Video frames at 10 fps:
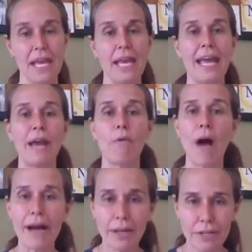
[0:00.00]
And
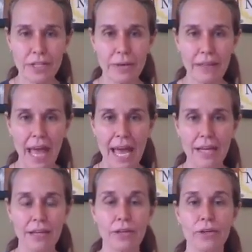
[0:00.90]
while you're doing that,
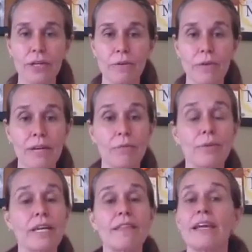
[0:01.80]
you're going to want to
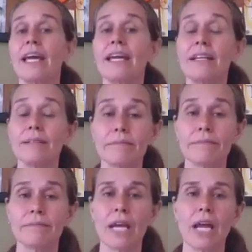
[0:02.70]
breathe in
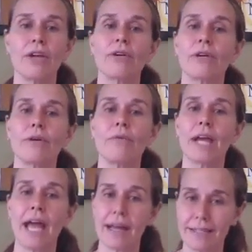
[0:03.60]
and you're going to want
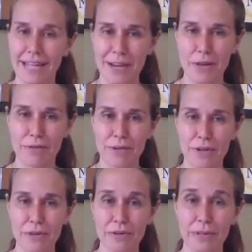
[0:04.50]
to exhale
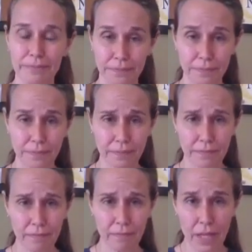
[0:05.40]
through
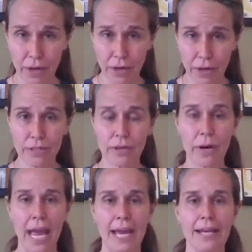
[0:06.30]
your nose,
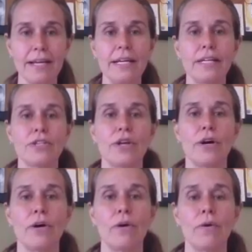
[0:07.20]
okay?
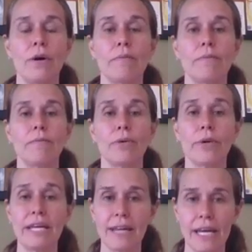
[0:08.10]
So
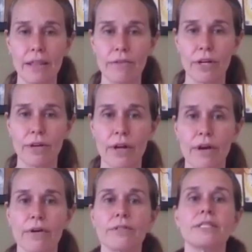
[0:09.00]
breathing in through your
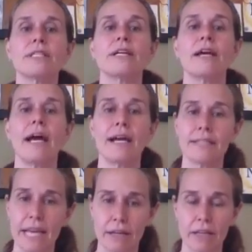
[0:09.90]
nose,
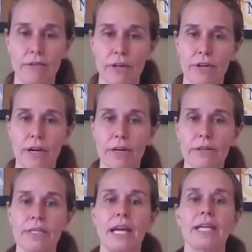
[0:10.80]
exhaling through your
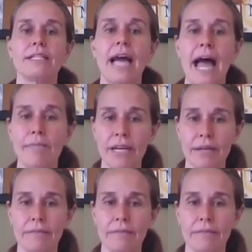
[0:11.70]
nose, and tapping.